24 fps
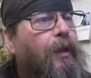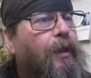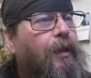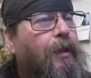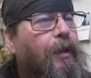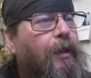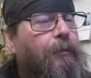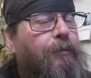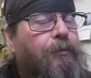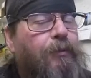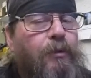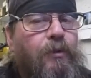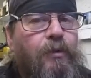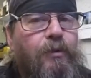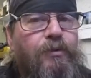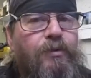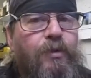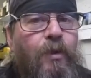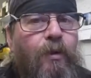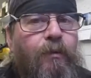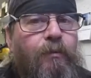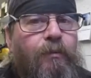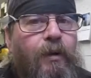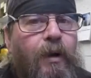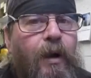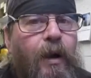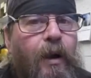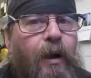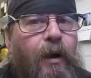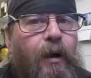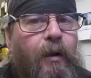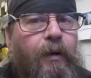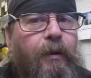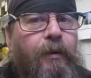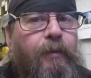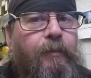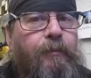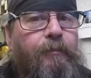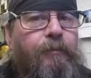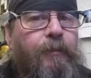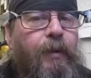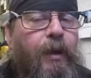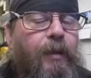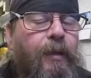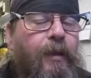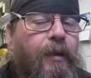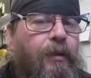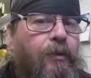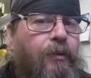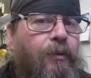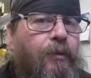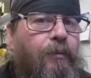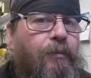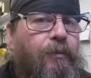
It pulls over hard, and that could